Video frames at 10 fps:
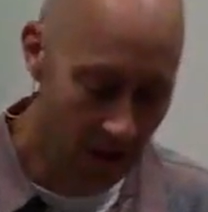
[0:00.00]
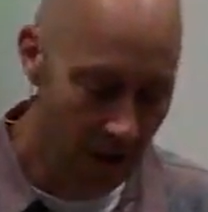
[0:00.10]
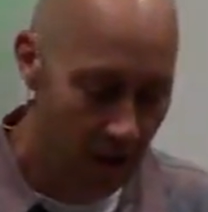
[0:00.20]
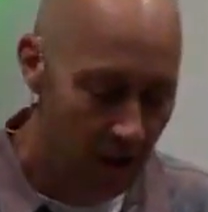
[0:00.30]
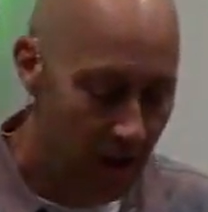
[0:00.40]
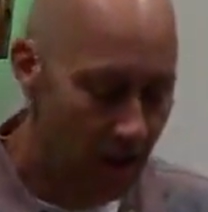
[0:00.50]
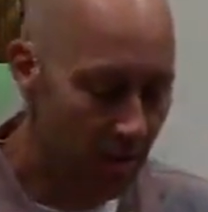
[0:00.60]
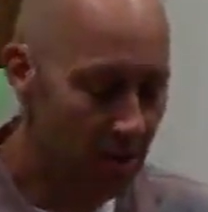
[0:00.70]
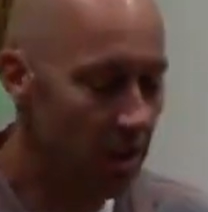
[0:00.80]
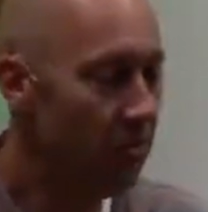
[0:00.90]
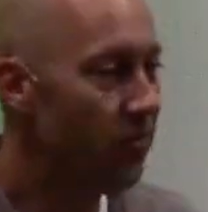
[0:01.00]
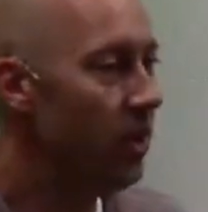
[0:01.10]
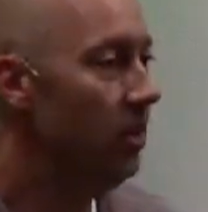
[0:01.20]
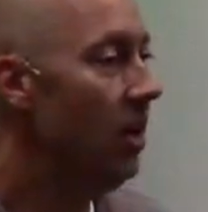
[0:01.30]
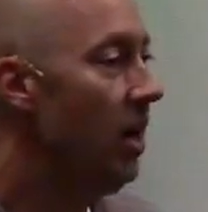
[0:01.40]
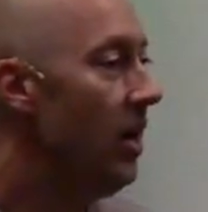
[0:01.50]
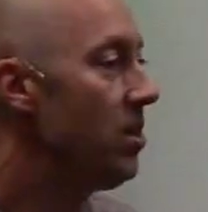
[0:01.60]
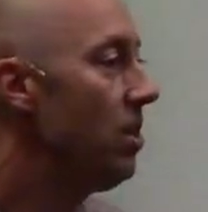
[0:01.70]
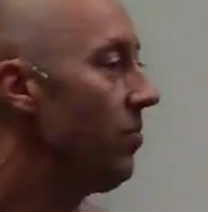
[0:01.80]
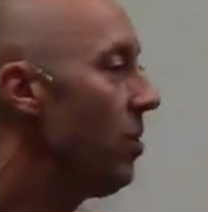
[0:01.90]
He comes to the front lines, and the
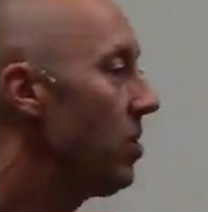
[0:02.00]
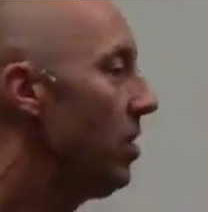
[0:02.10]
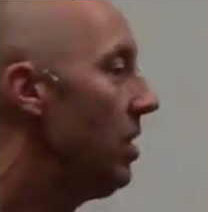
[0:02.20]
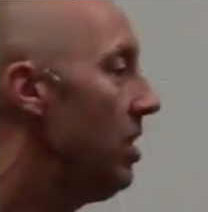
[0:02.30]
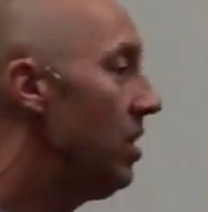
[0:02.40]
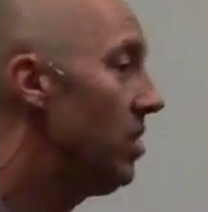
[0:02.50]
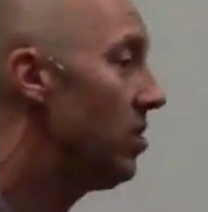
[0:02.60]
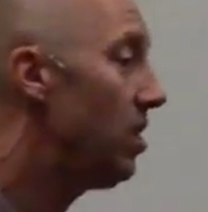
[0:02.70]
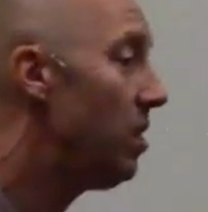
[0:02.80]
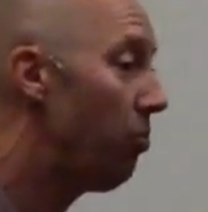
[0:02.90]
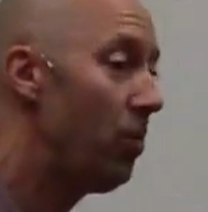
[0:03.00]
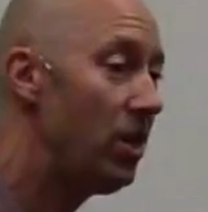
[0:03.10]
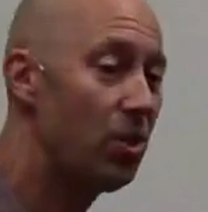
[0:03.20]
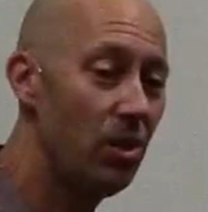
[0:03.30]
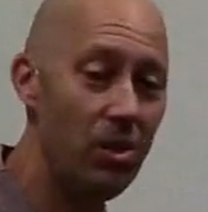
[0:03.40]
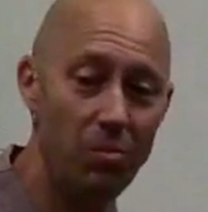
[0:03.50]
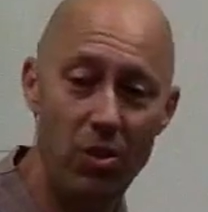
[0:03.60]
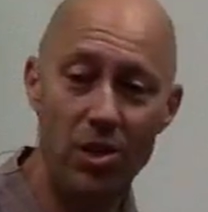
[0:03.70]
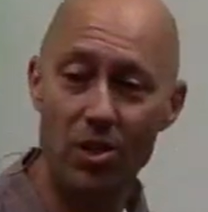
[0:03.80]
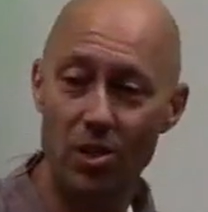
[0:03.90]
first thing he does is he
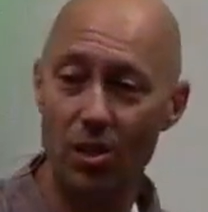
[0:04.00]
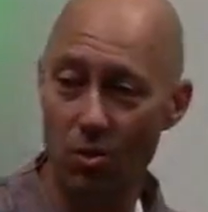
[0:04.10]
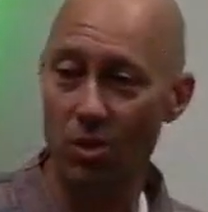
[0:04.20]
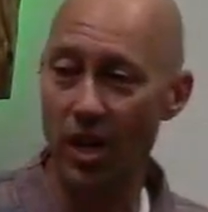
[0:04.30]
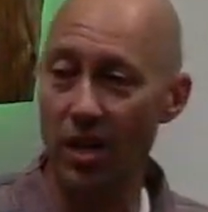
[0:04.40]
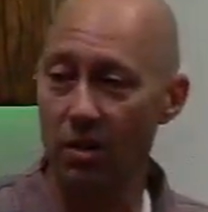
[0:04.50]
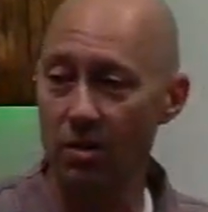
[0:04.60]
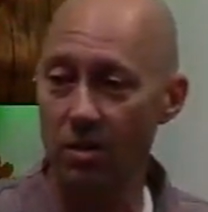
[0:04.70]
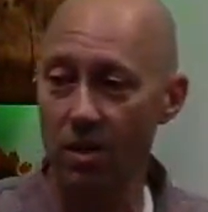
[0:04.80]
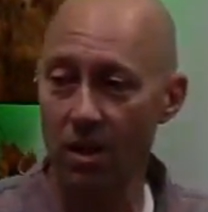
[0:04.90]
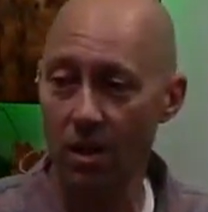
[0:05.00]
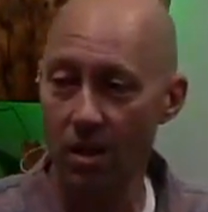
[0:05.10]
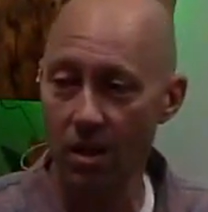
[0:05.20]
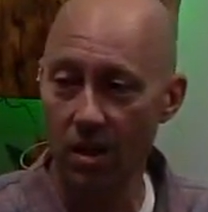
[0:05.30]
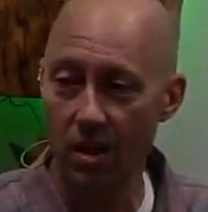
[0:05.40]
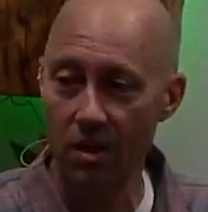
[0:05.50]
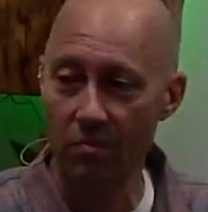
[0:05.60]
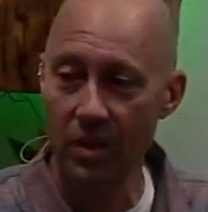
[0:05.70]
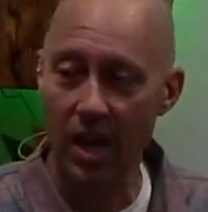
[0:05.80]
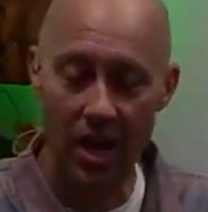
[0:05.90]
preaches to the Crusaders.
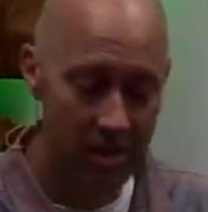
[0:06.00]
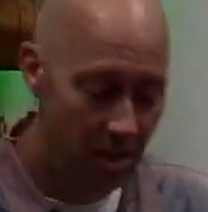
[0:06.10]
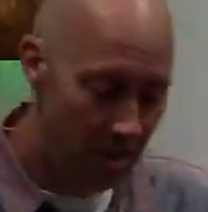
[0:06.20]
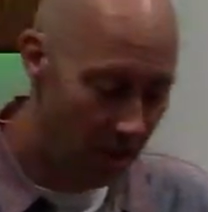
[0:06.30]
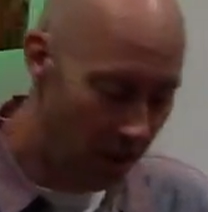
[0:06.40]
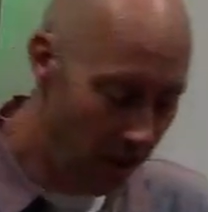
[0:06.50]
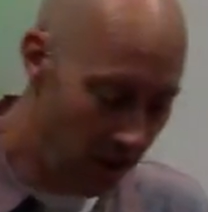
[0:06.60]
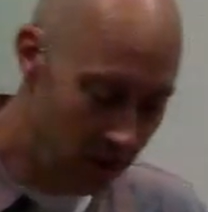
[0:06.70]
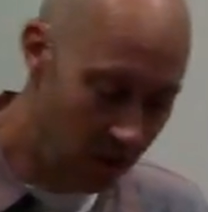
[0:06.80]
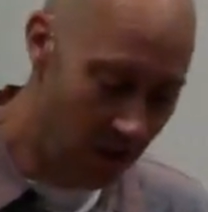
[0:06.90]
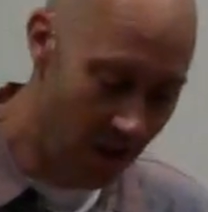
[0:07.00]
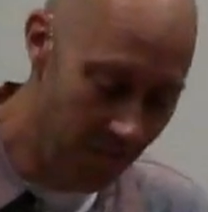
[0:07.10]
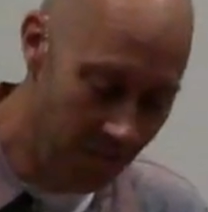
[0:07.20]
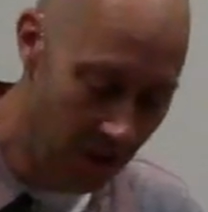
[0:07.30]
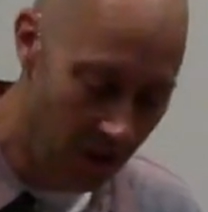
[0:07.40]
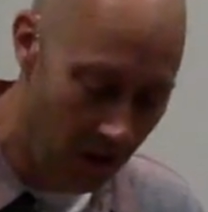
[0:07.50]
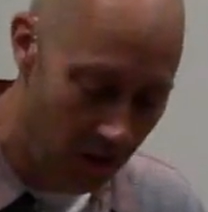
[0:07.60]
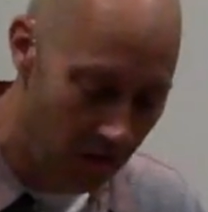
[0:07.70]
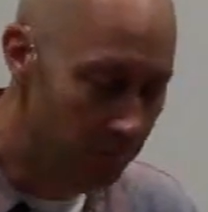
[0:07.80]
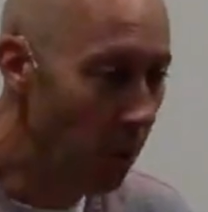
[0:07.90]
And he declares to them,
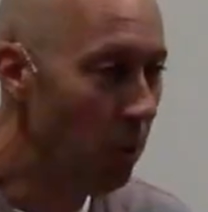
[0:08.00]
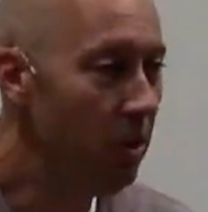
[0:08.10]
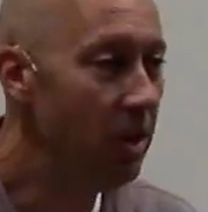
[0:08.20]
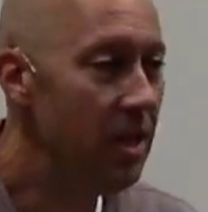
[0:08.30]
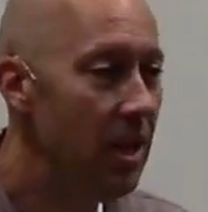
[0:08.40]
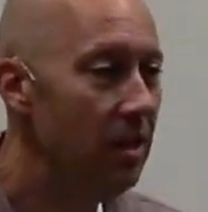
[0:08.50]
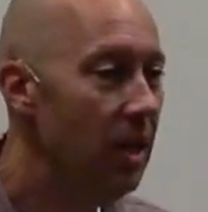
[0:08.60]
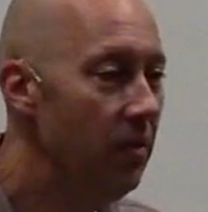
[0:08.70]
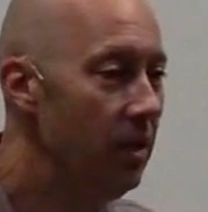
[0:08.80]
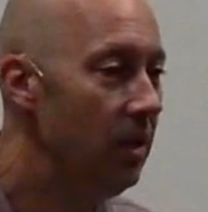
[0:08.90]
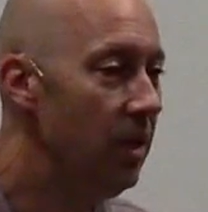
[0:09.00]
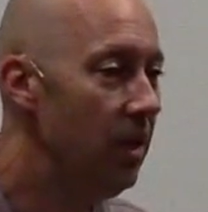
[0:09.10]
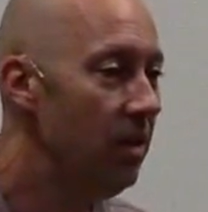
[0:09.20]
boldly yet lovingly,